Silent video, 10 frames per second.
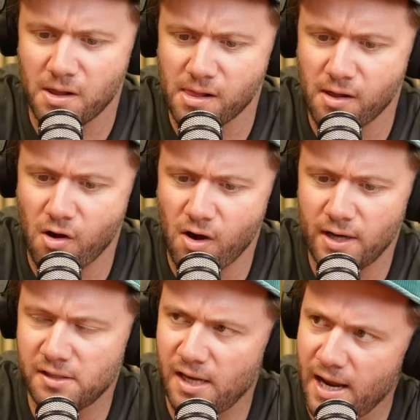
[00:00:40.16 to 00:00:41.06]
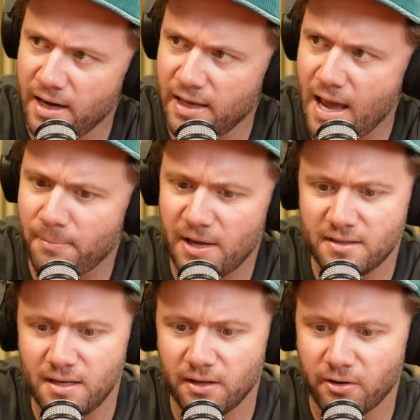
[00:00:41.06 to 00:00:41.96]
Liontown
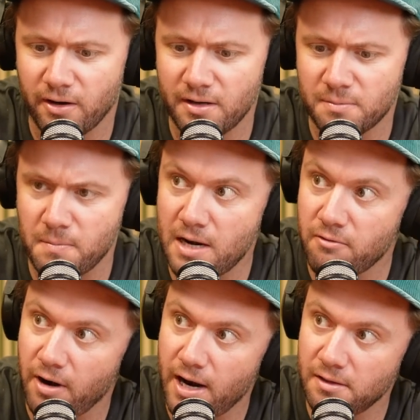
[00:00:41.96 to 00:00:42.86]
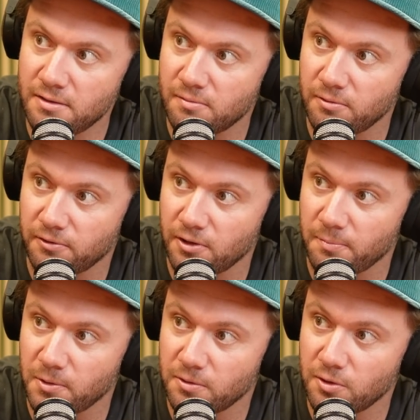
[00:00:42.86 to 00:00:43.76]
Capex increase, MinRes. We've got
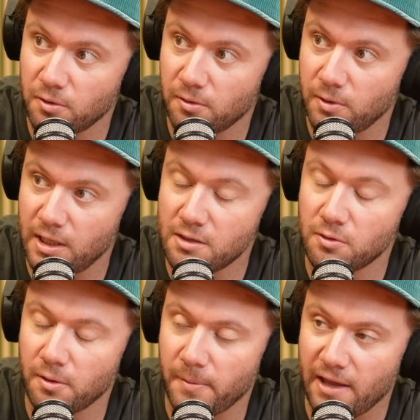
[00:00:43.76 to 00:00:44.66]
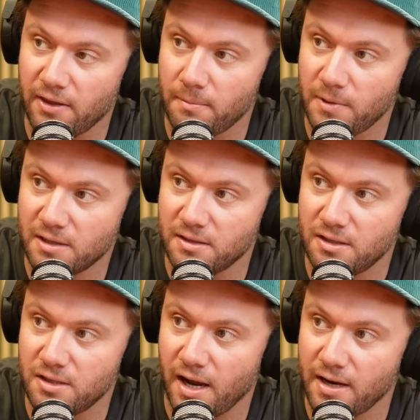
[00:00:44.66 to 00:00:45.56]
to we didn't talk about them yesterday,
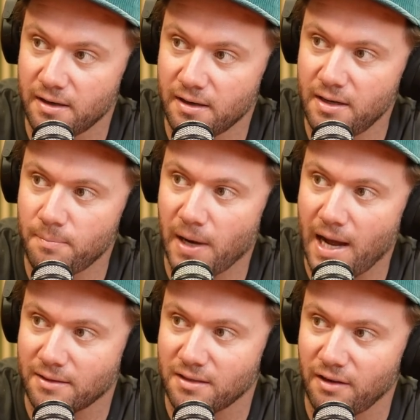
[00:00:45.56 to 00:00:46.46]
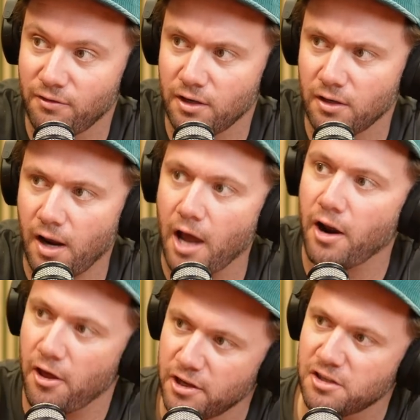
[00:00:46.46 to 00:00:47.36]
JD, but they've...
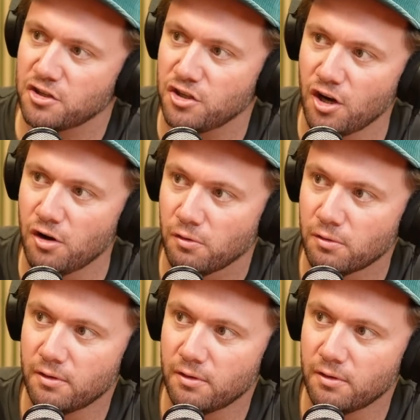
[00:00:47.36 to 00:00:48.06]
No, this is new.